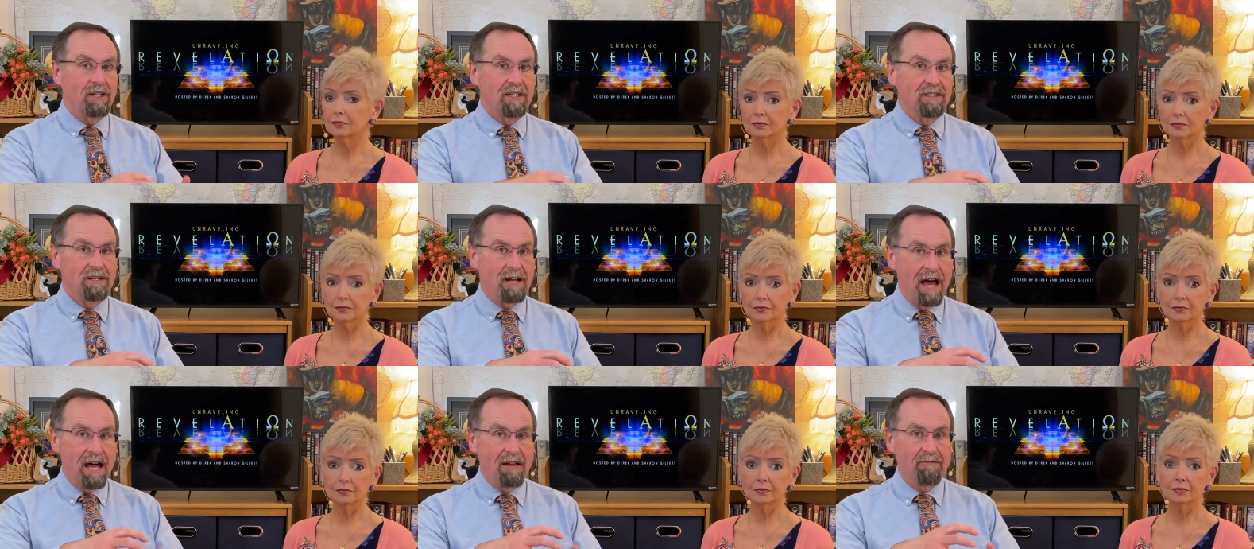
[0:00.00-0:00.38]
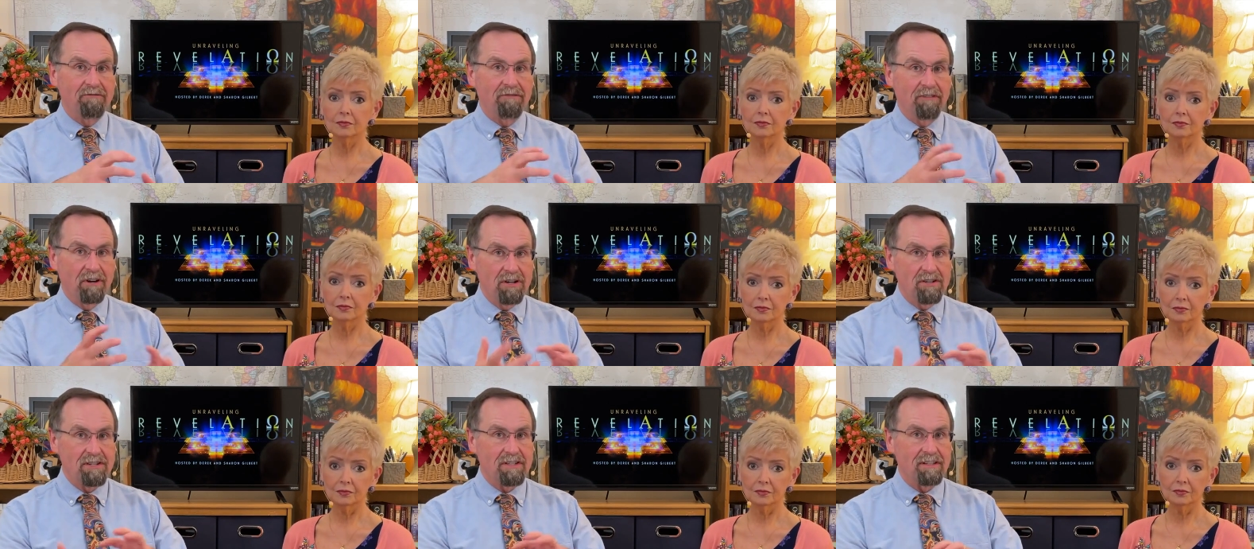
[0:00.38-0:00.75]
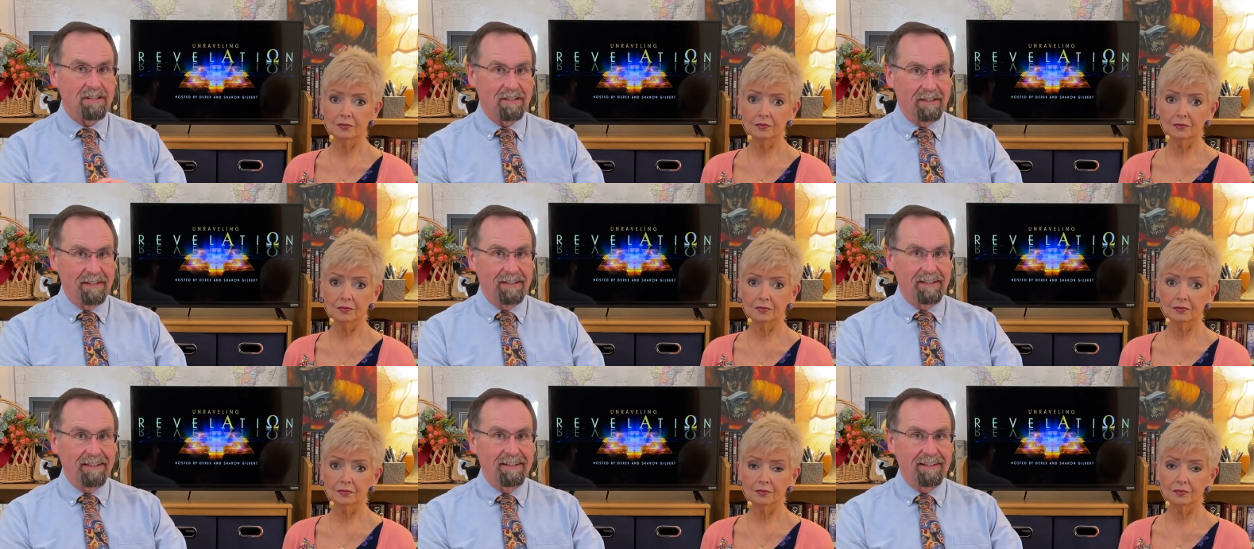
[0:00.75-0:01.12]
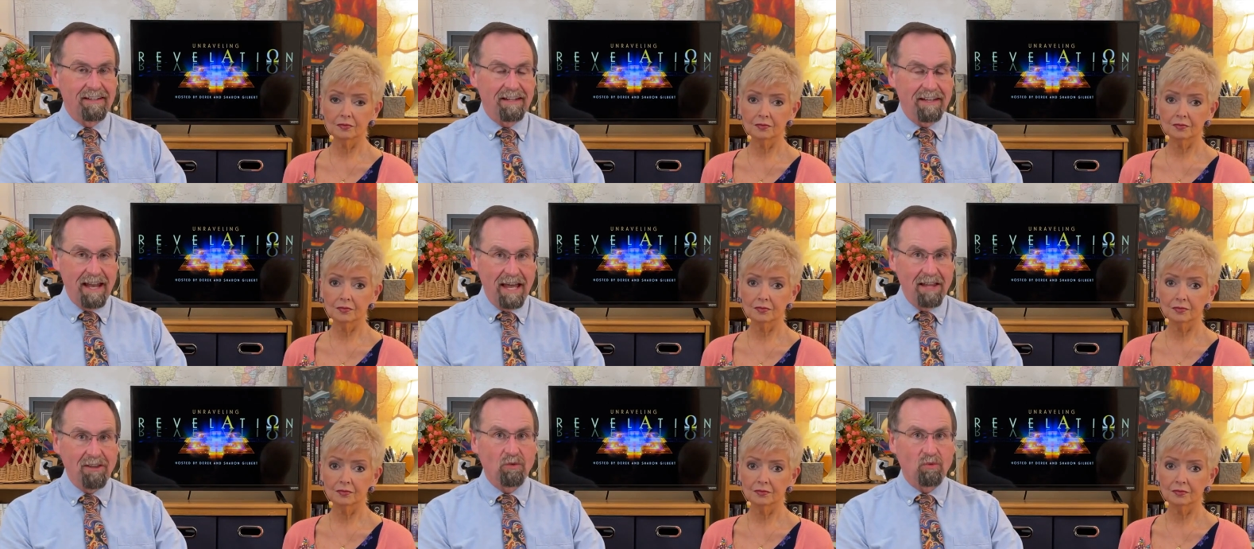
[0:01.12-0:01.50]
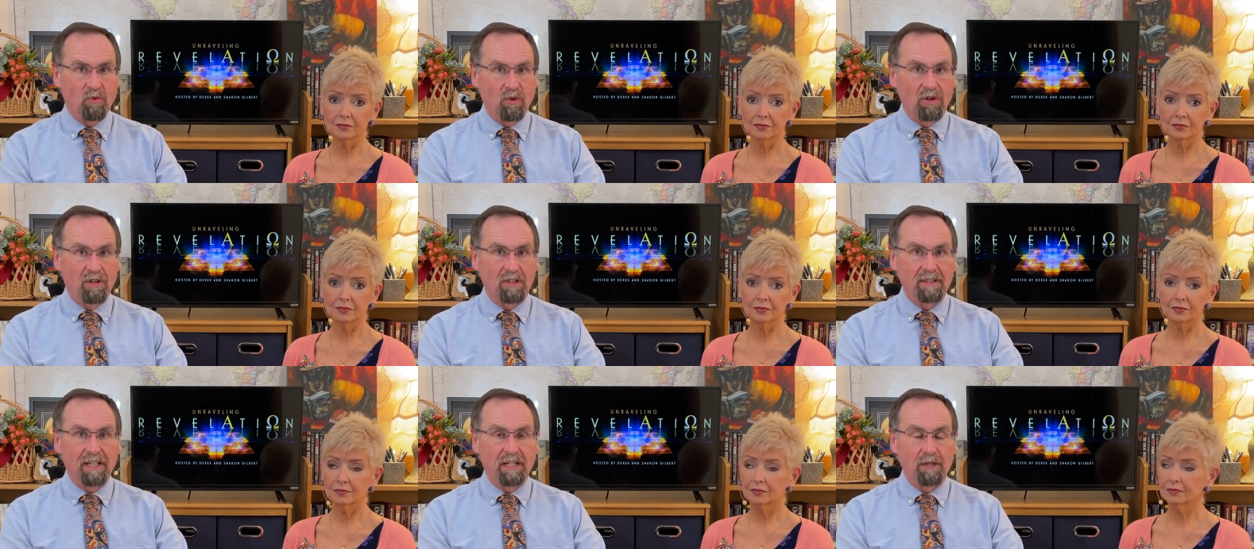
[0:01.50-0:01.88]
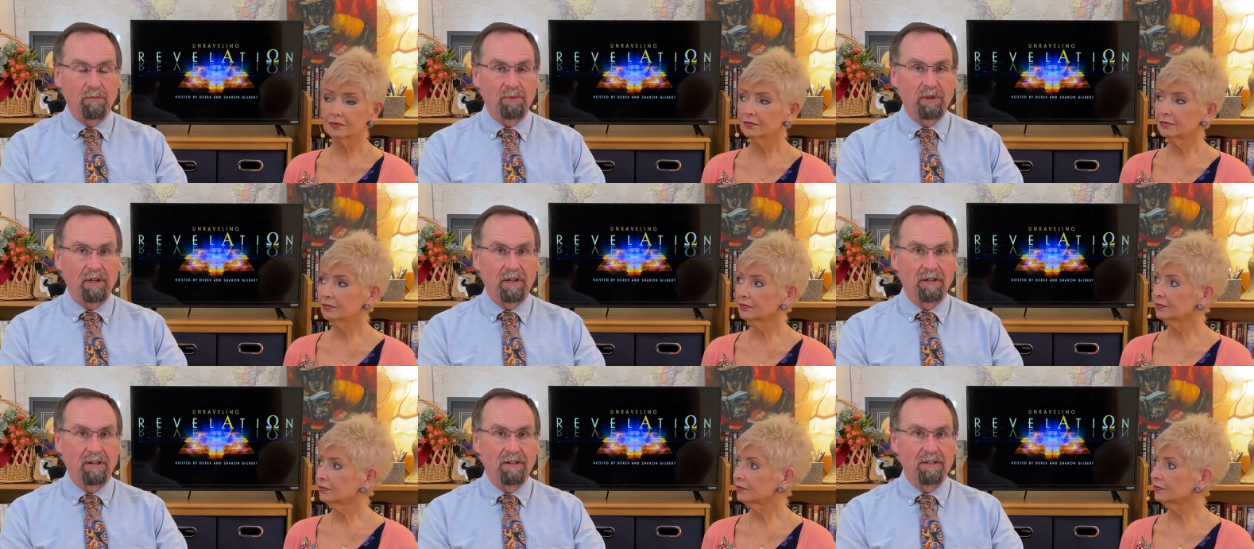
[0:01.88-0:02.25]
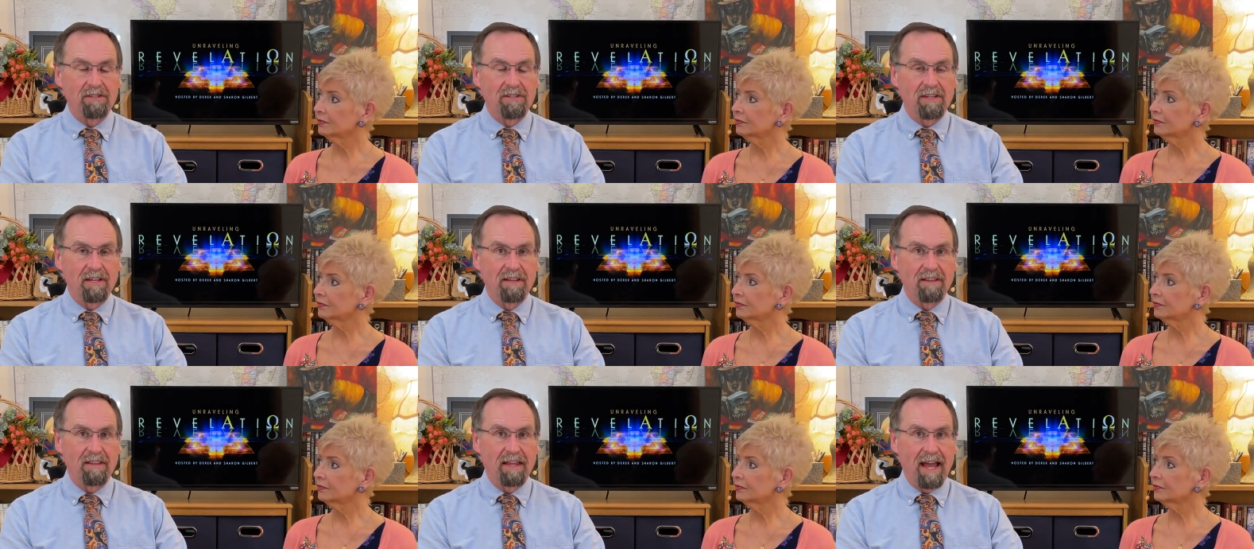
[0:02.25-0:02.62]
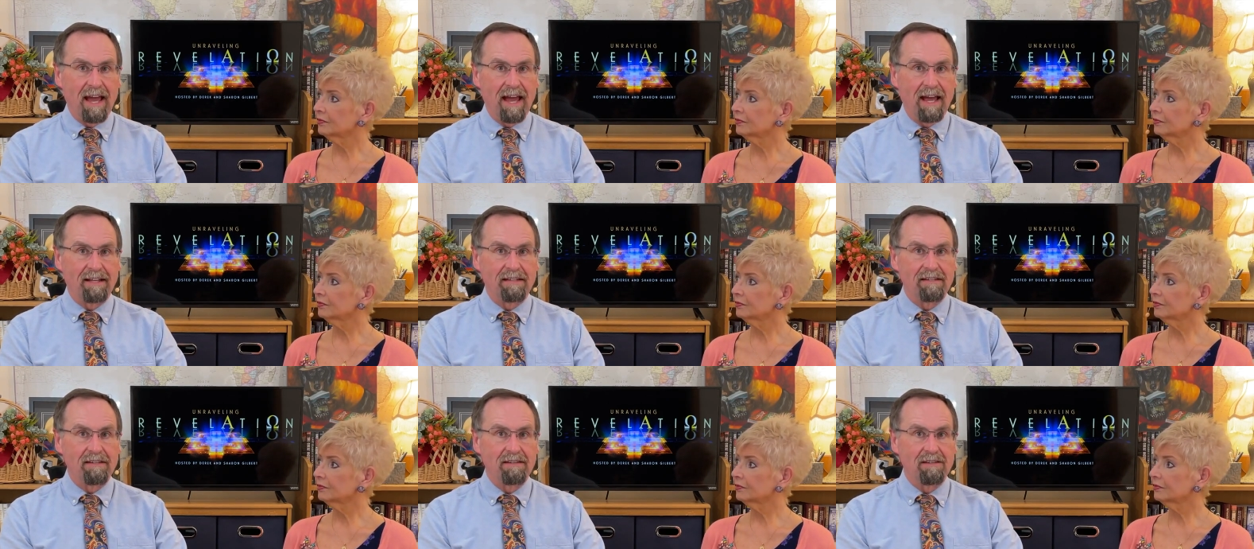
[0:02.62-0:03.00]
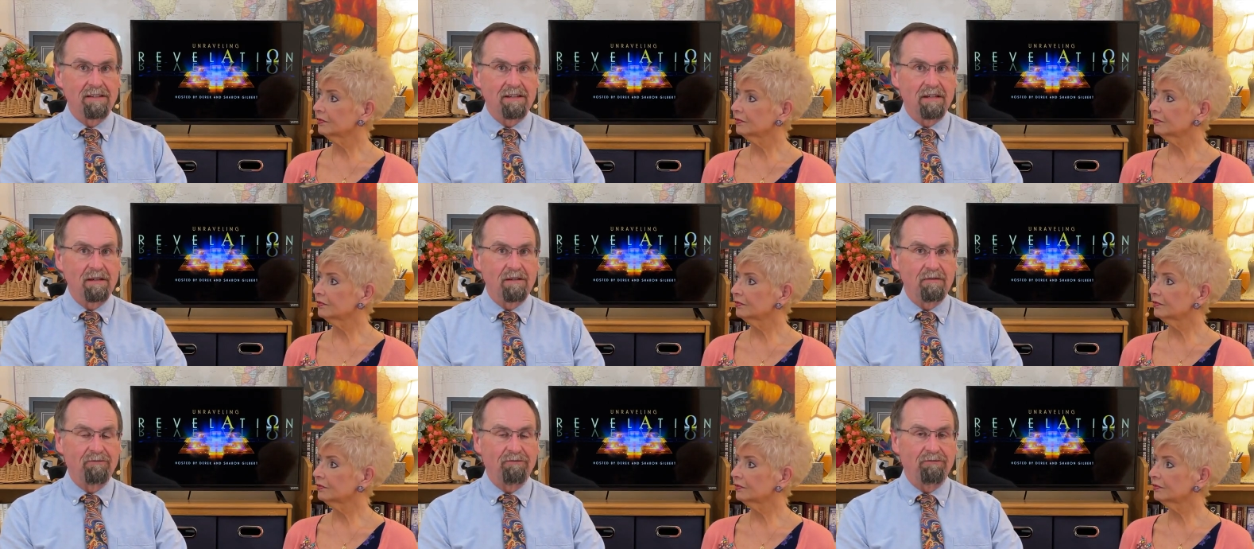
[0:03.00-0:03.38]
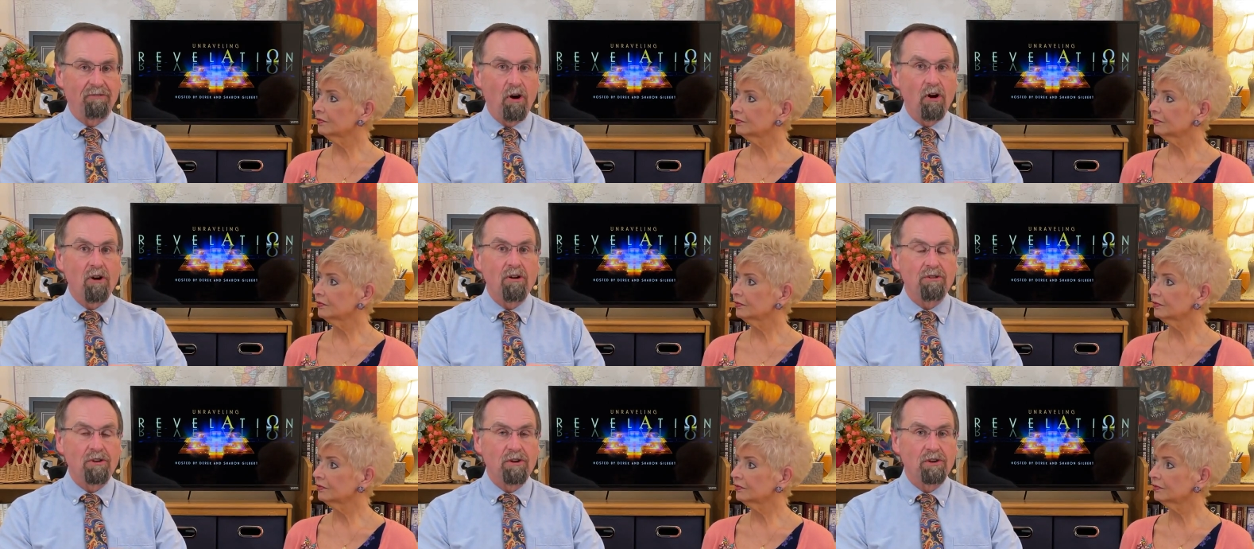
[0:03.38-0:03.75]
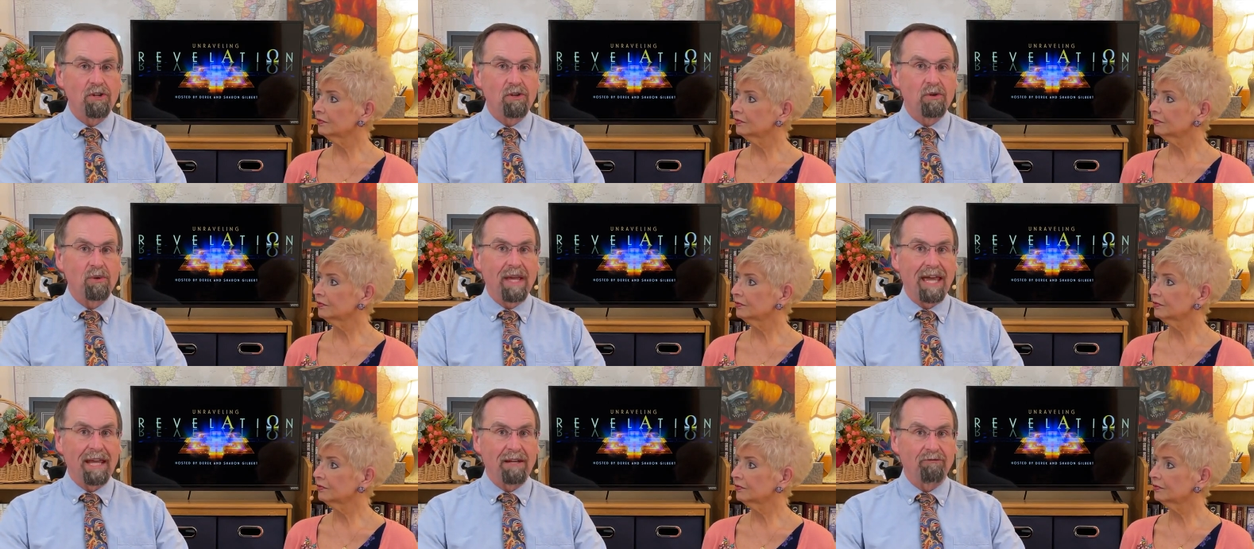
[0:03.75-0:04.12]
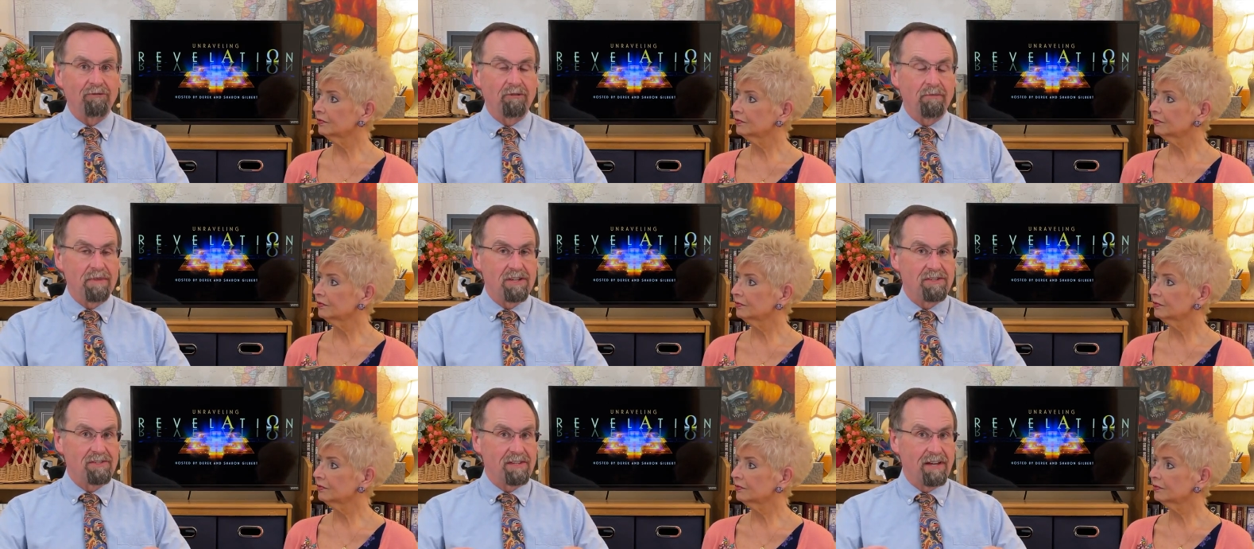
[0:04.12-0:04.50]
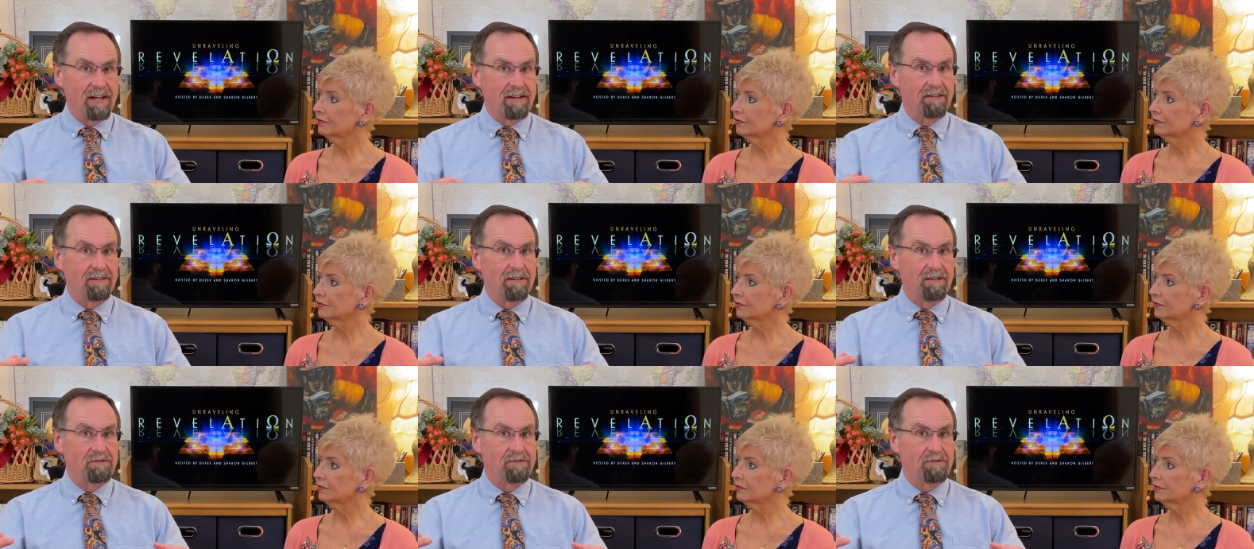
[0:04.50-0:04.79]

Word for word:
Speaker 1: Conversely, in the netherworld, it appears that the farther you get from the center of